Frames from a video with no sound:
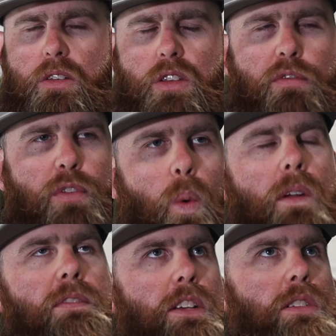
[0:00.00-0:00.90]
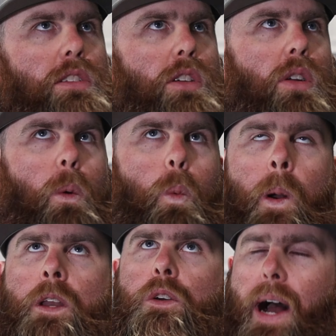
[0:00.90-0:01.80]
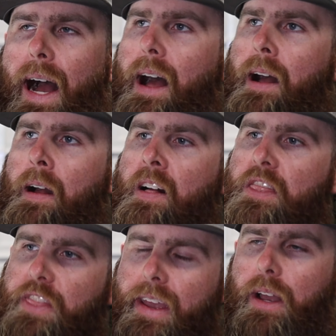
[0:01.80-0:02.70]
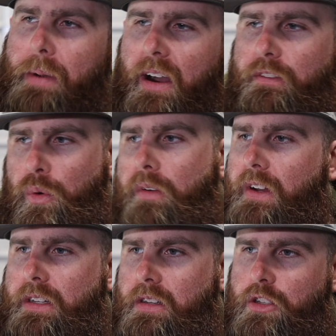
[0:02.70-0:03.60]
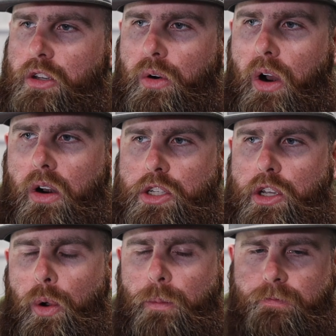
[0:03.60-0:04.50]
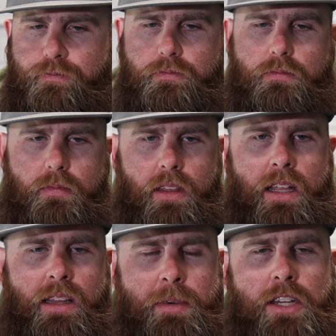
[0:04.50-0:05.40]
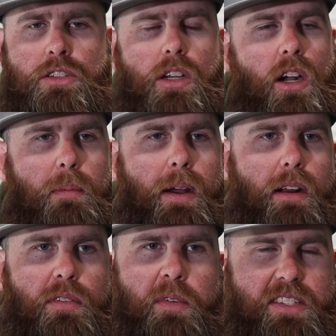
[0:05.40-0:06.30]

So forward-facing sonar, what do I think about forward-facing sonar? So let me just talk about it from a